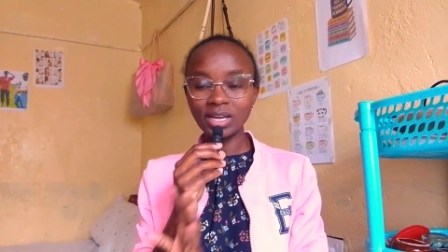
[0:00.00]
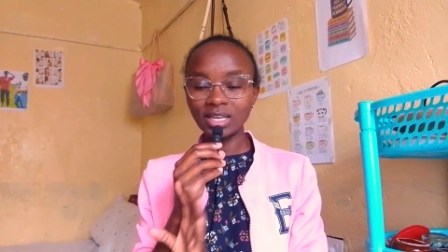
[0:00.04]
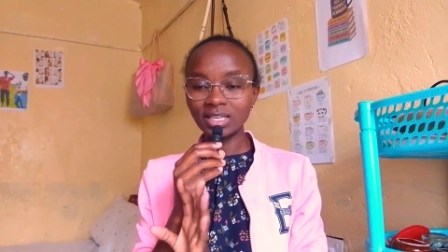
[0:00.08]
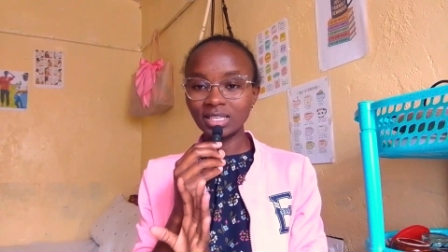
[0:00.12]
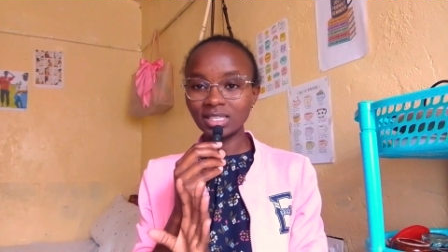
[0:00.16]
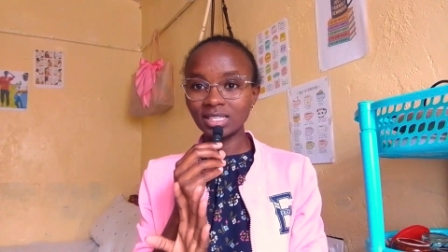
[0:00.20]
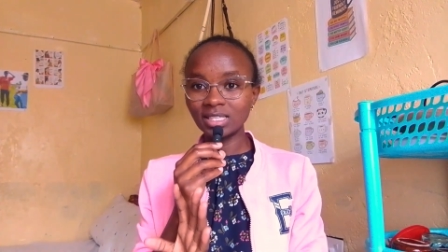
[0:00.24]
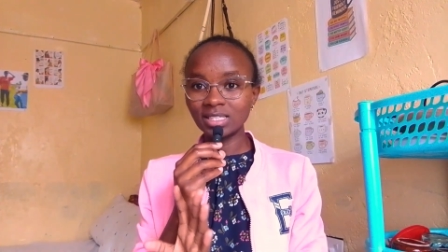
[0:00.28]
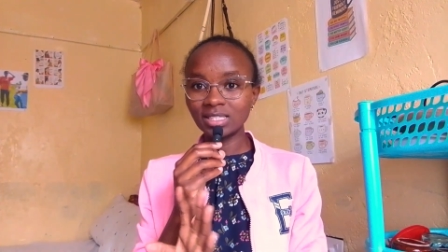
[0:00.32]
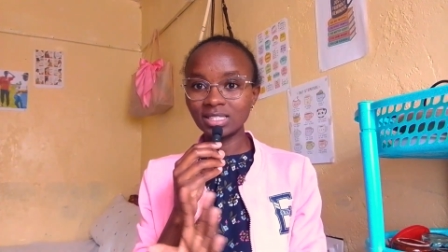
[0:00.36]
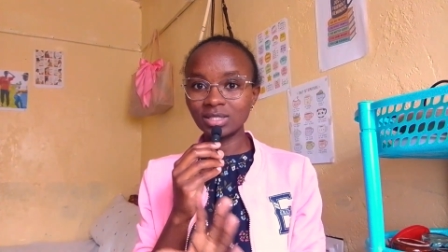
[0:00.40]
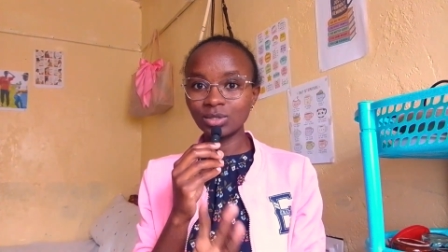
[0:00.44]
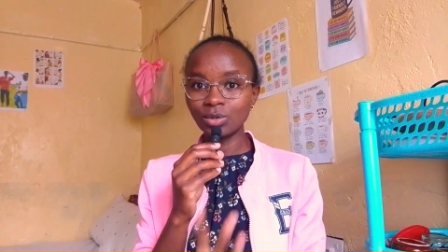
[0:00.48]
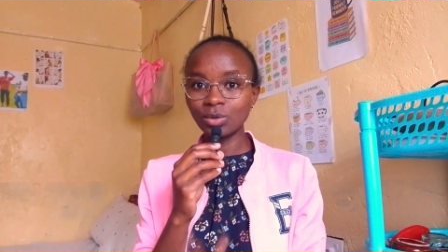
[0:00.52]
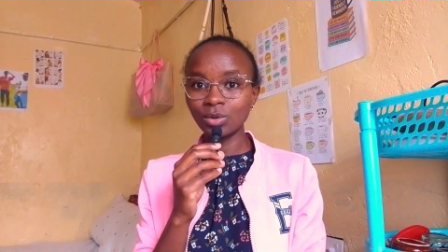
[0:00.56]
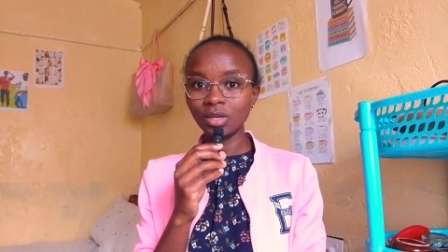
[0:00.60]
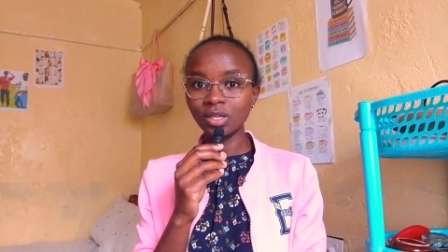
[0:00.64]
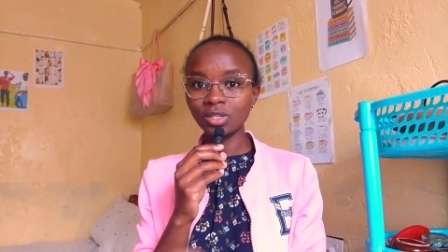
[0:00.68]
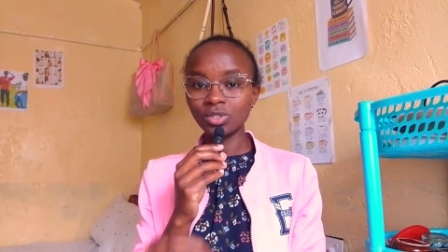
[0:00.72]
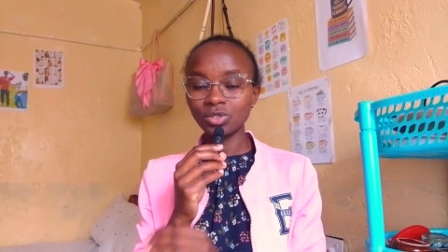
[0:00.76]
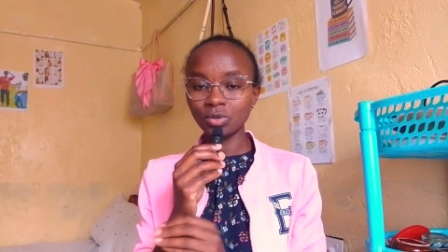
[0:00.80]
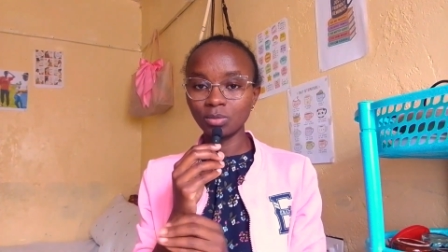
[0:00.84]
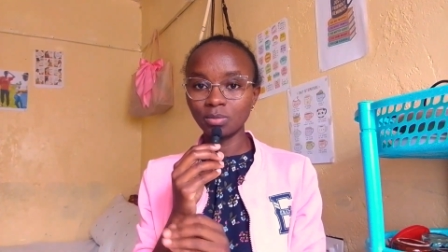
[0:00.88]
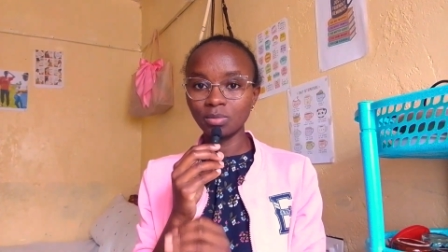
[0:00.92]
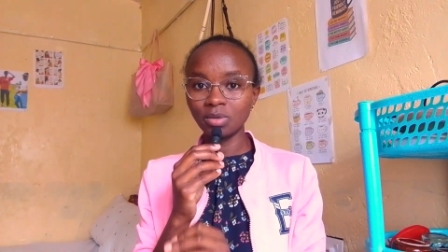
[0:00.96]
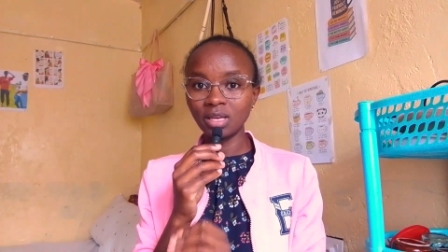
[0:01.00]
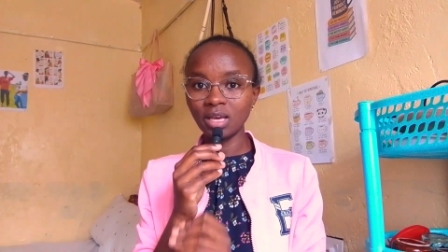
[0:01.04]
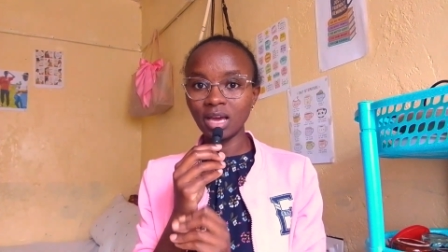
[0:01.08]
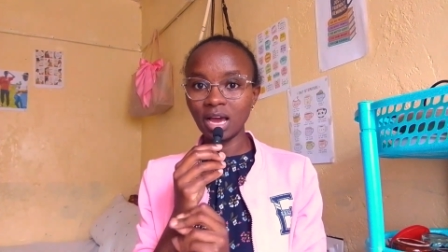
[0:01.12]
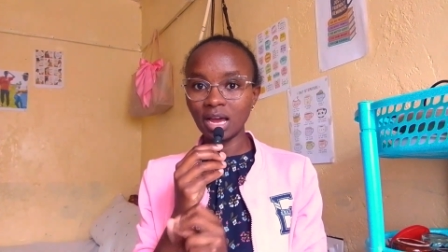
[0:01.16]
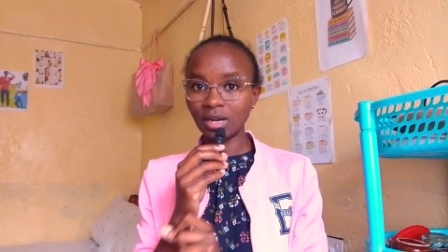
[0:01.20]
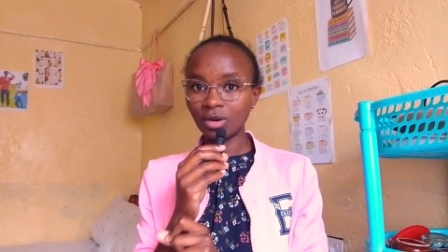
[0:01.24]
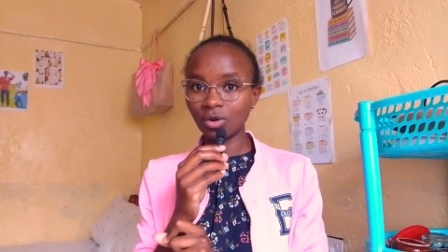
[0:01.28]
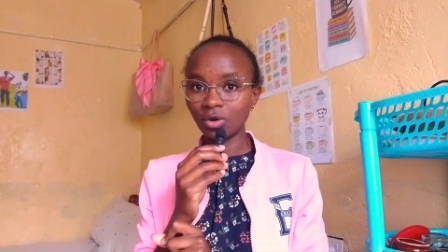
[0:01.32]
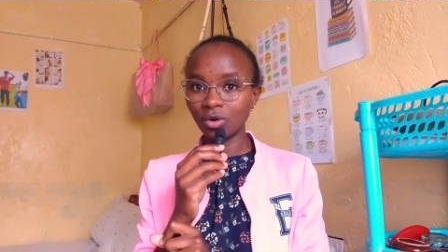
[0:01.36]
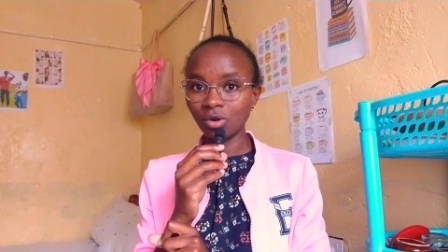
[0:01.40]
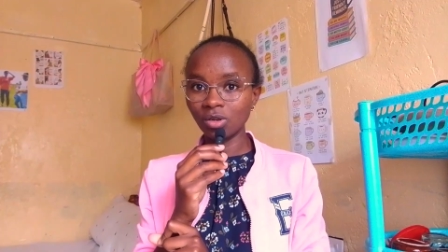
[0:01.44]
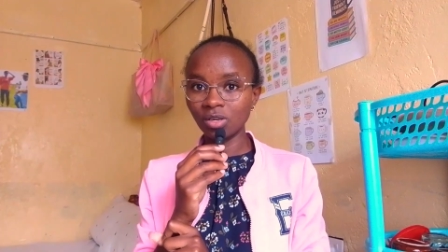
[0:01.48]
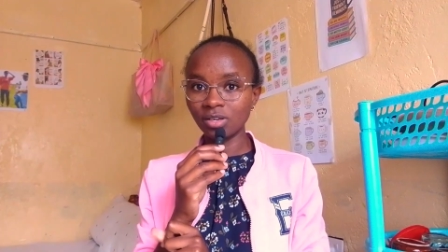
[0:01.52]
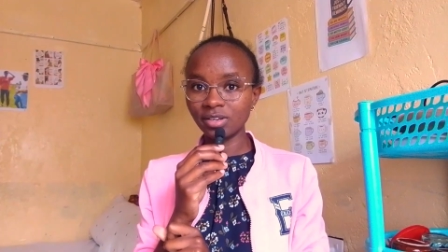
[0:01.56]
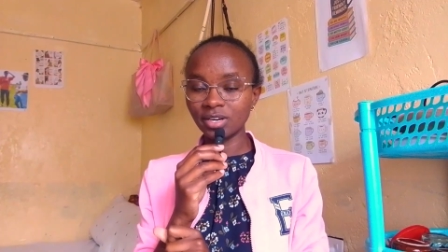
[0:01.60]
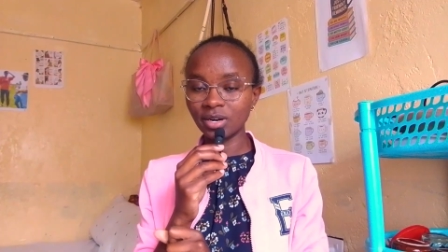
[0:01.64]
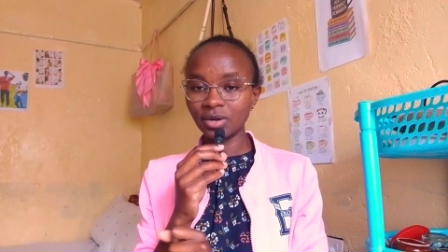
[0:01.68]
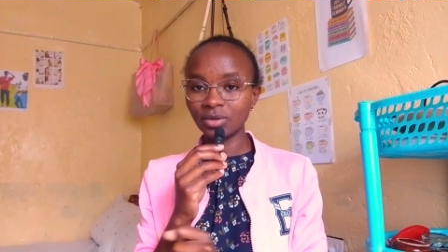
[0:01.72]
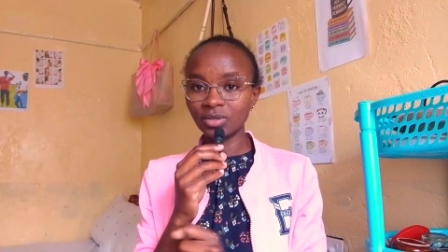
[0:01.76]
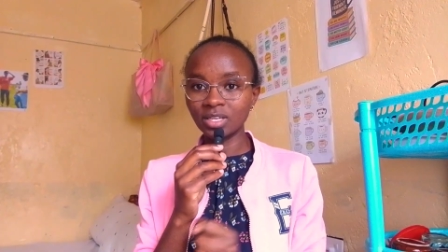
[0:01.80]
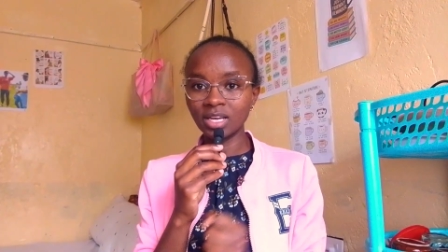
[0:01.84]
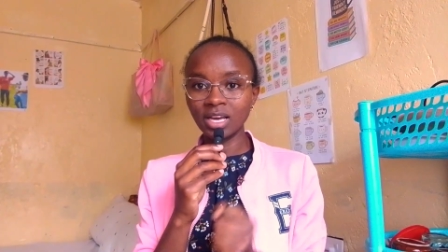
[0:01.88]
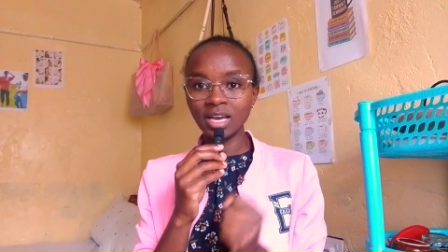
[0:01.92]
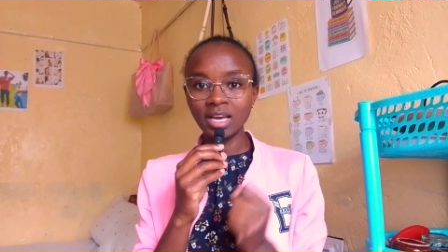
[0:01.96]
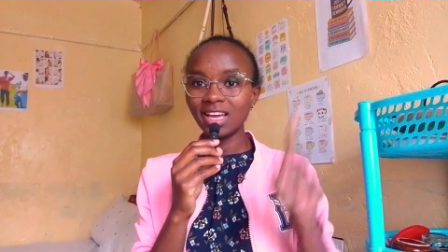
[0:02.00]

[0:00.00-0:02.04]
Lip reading: and it's going to be an all round.